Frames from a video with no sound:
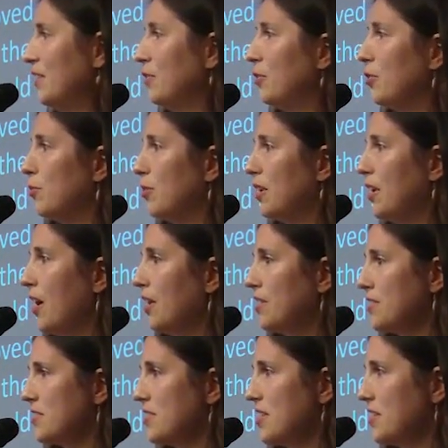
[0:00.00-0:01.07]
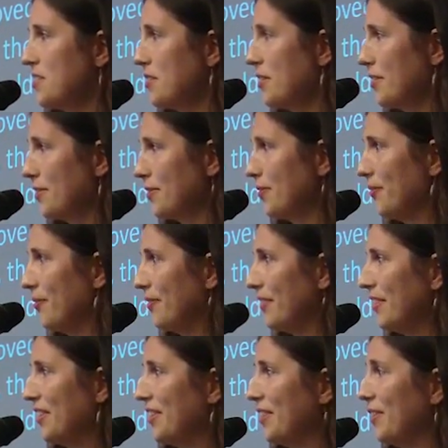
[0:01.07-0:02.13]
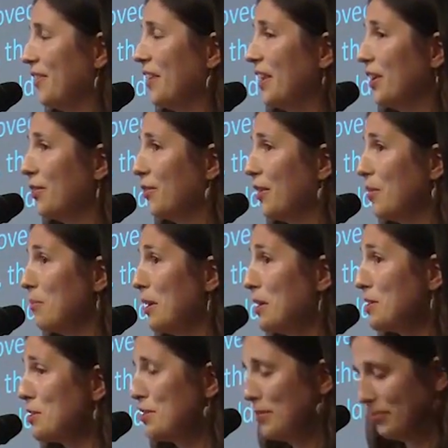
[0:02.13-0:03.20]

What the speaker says: when we bring God as the center. Thank you very much.